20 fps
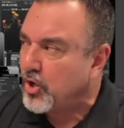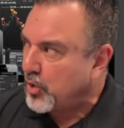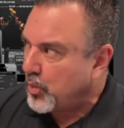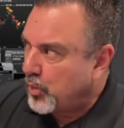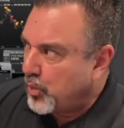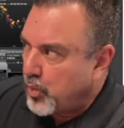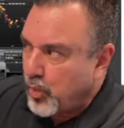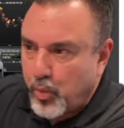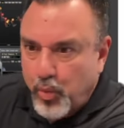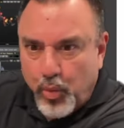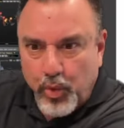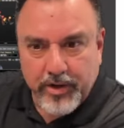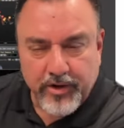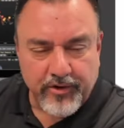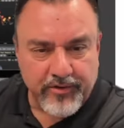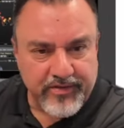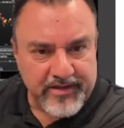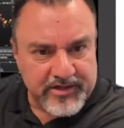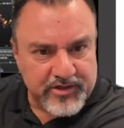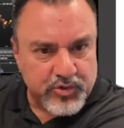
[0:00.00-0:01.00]
What
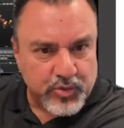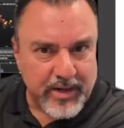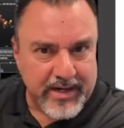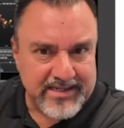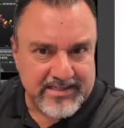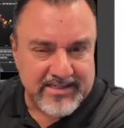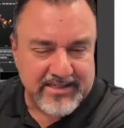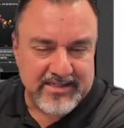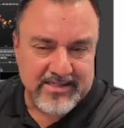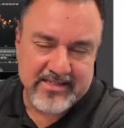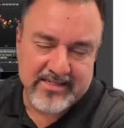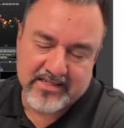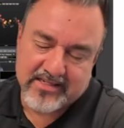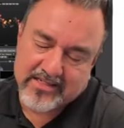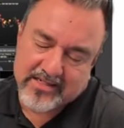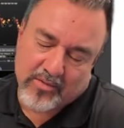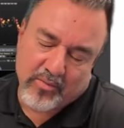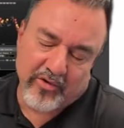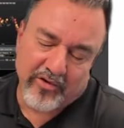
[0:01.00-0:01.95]
are these rates consist of?